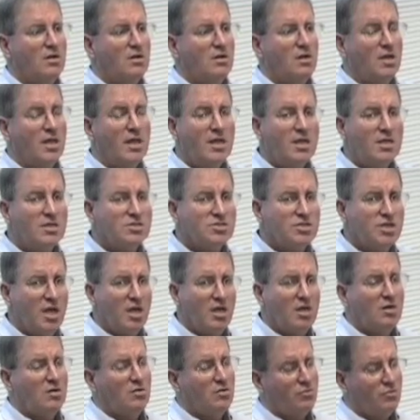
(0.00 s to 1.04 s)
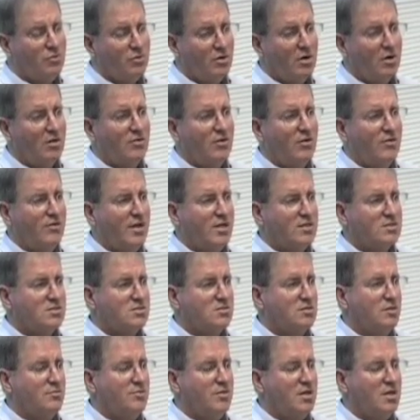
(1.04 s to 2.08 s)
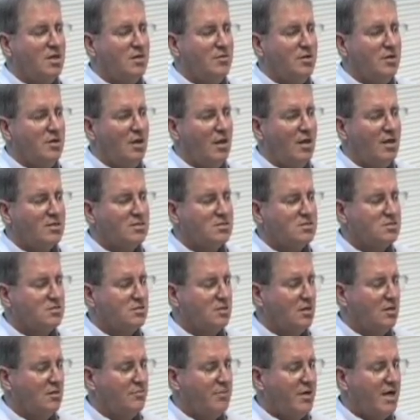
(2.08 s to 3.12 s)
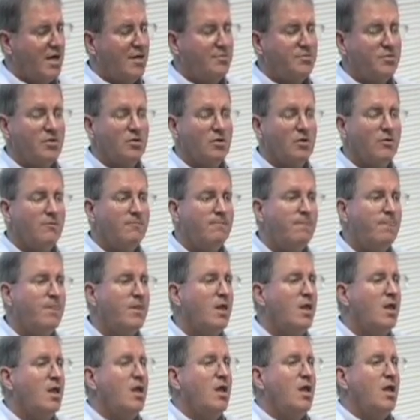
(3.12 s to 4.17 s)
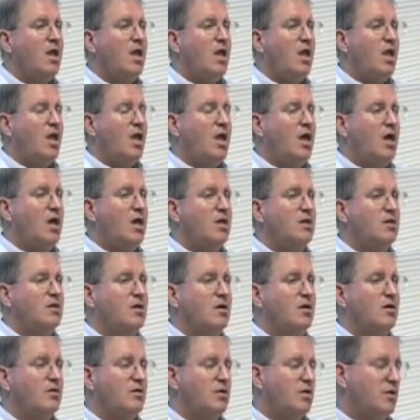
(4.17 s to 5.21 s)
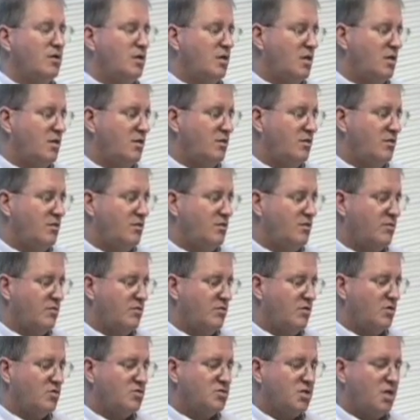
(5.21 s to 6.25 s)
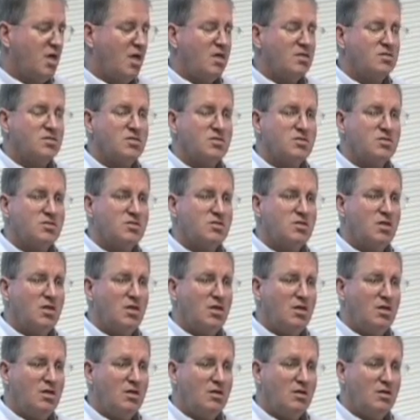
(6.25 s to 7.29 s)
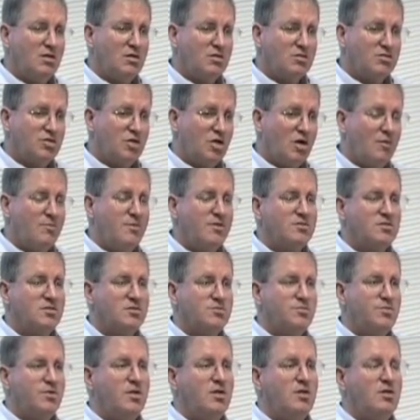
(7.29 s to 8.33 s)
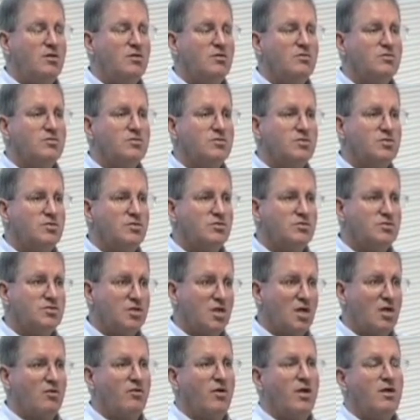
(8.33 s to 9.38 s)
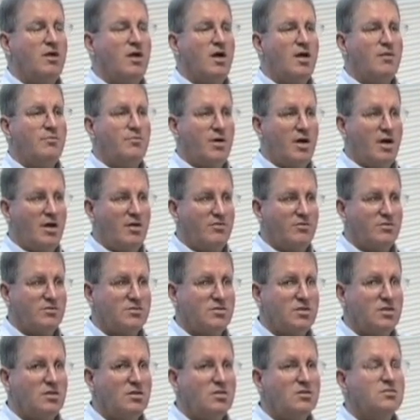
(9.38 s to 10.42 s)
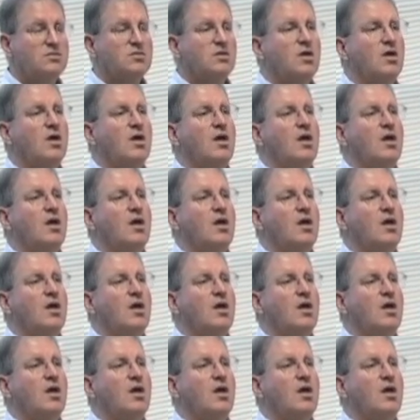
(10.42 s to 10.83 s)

linkage data, although that's becoming less popular. And in those cases, the genomics is being used to generate hypotheses.